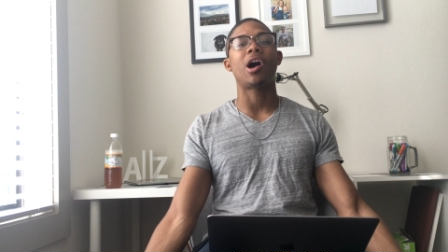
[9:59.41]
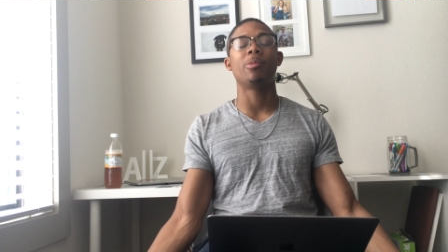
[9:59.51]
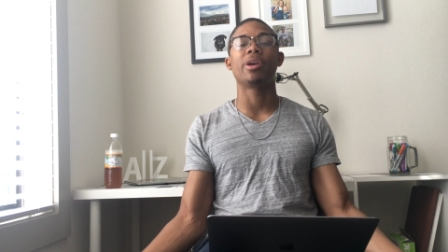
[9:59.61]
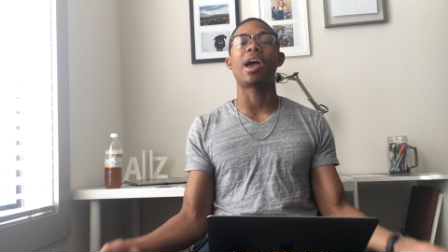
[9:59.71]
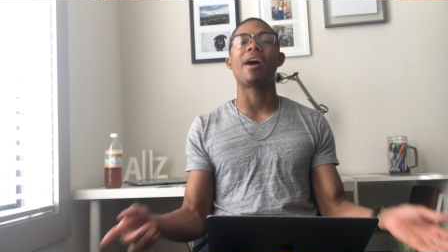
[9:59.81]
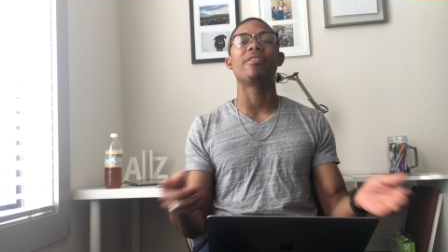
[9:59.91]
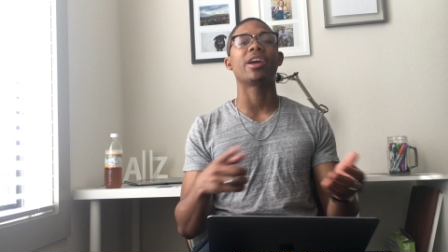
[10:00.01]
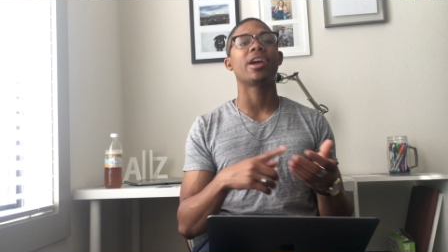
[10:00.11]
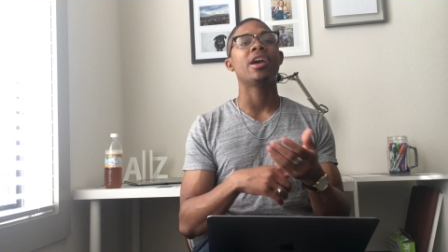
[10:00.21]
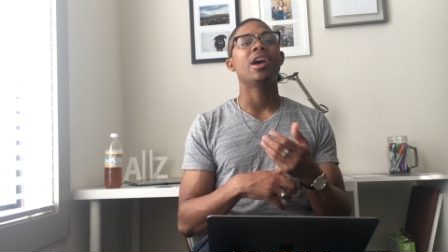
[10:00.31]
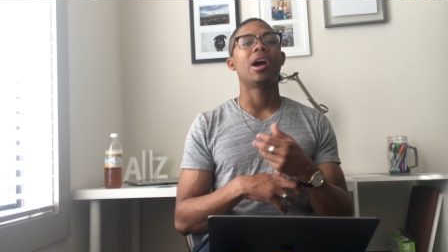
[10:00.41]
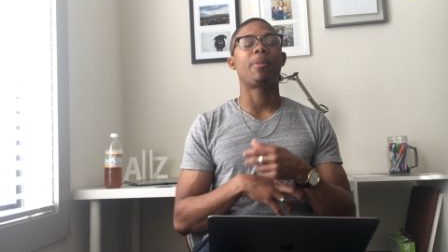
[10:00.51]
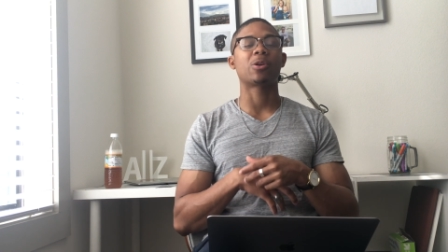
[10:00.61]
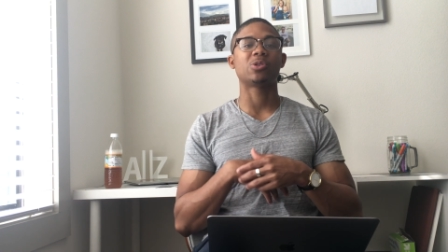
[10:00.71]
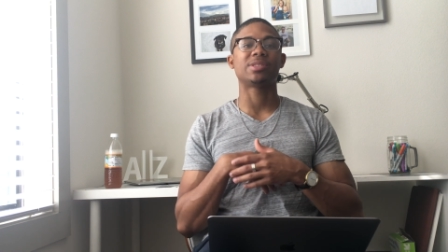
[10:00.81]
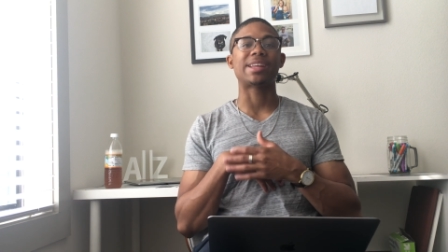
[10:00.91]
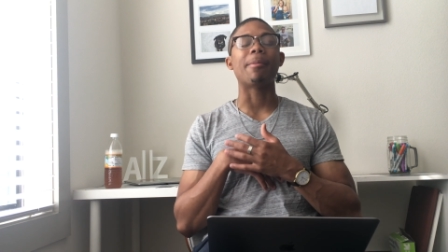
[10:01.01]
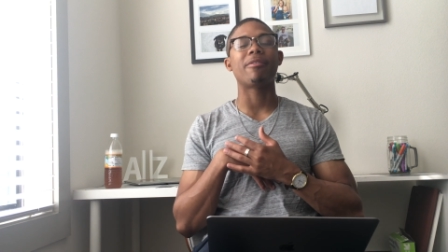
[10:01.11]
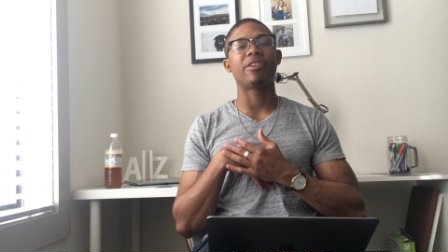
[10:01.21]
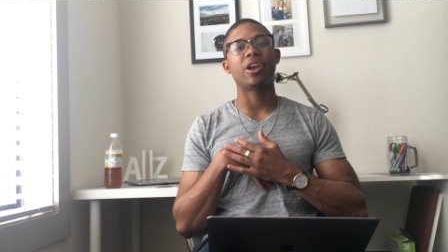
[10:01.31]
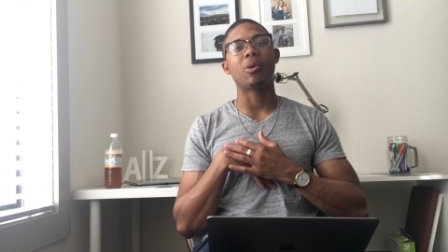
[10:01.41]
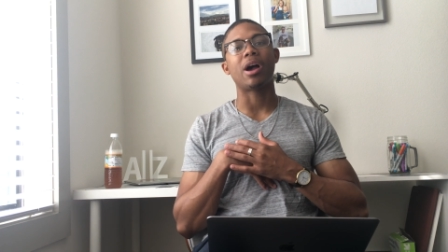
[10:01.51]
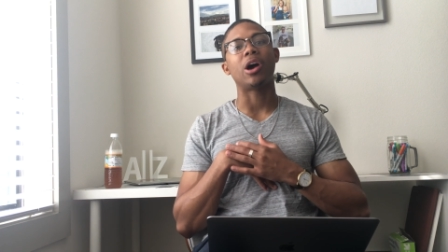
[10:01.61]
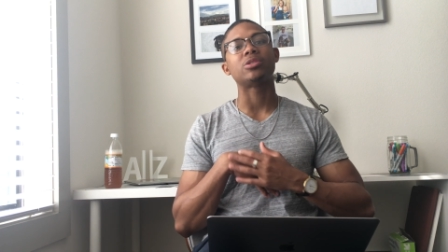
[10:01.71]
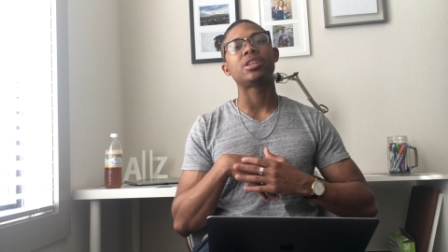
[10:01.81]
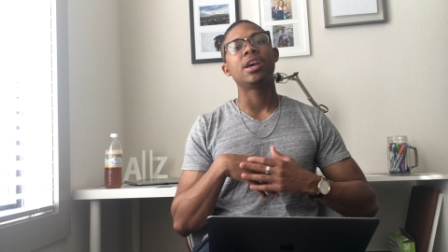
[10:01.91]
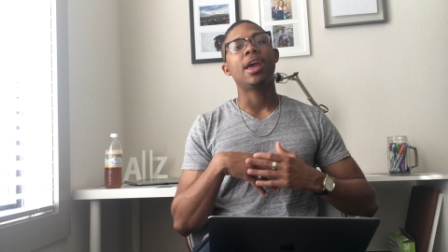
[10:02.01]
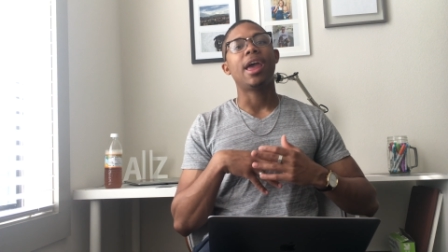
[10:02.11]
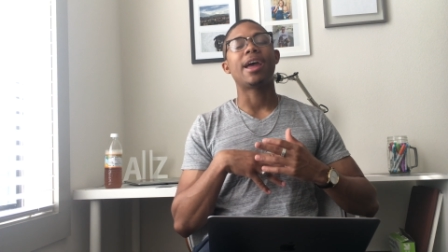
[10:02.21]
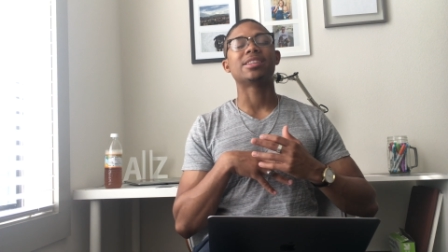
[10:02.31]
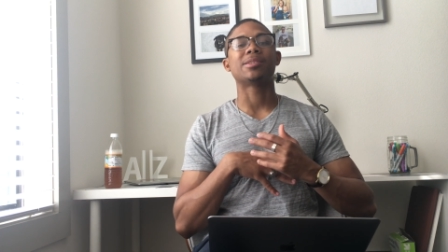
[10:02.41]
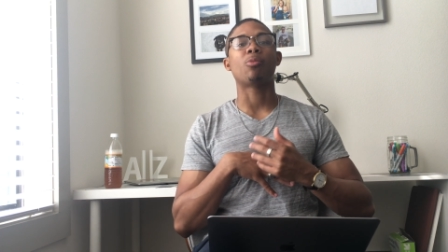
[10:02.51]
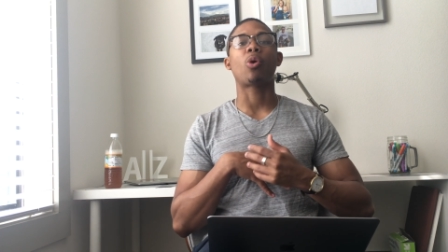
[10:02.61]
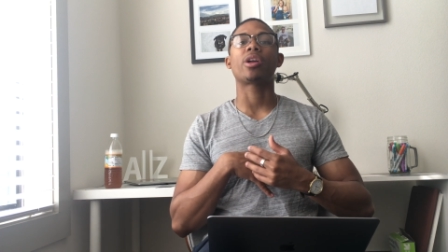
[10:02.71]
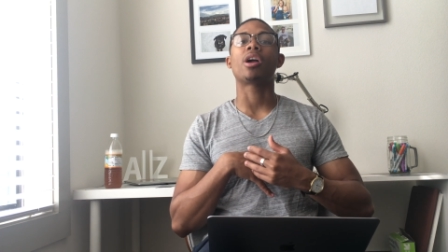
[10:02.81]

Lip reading: I'll be having a personal statement video out and some more to